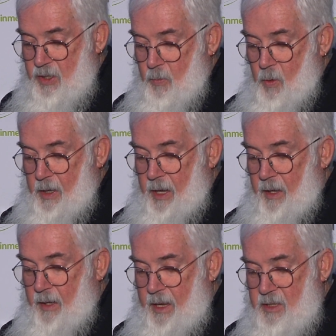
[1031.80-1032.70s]
to work
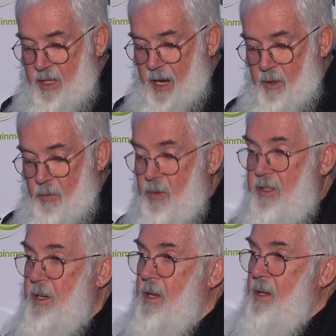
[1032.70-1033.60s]
out lens
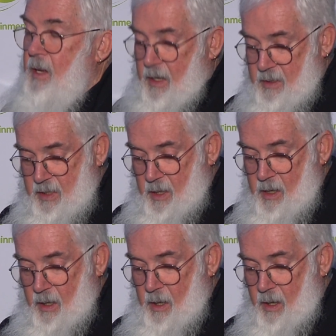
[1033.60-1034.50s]
angles and
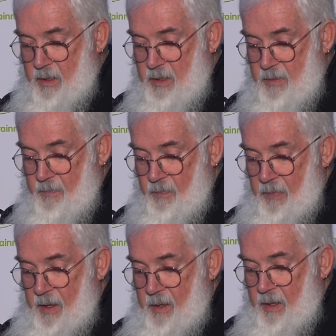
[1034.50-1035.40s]
sight lines.
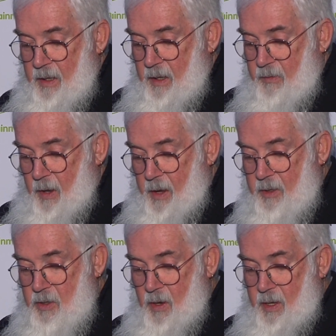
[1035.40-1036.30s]
If
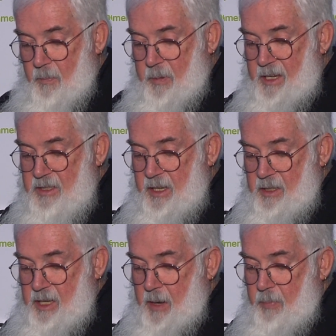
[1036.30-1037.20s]
lucky, you had a
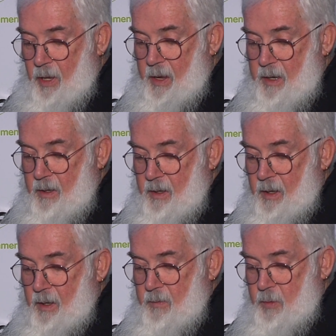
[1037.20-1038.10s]
plastic template
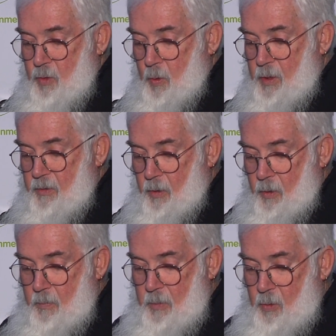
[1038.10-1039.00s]
for drawing the
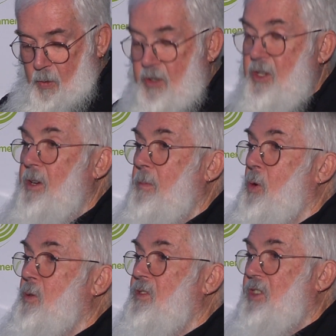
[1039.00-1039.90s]
luminoids and a
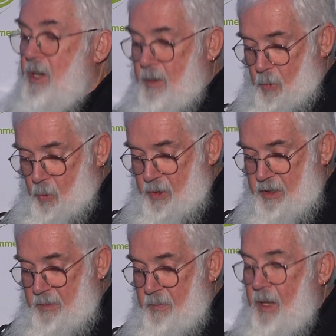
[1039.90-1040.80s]
book of
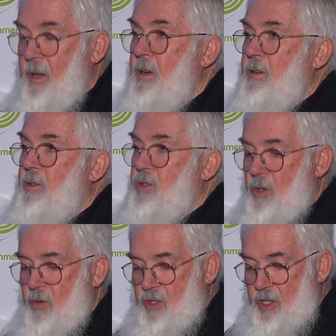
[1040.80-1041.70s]
cinemoids to
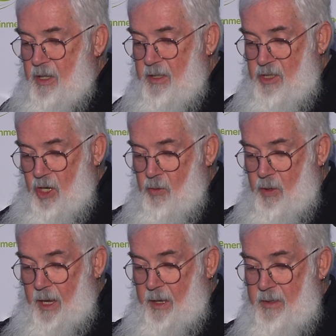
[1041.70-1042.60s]
choose gel
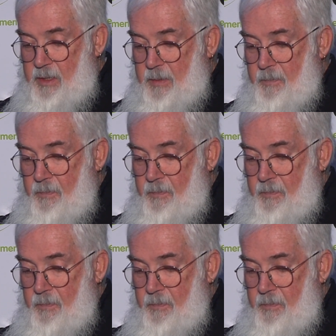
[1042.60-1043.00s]
colours.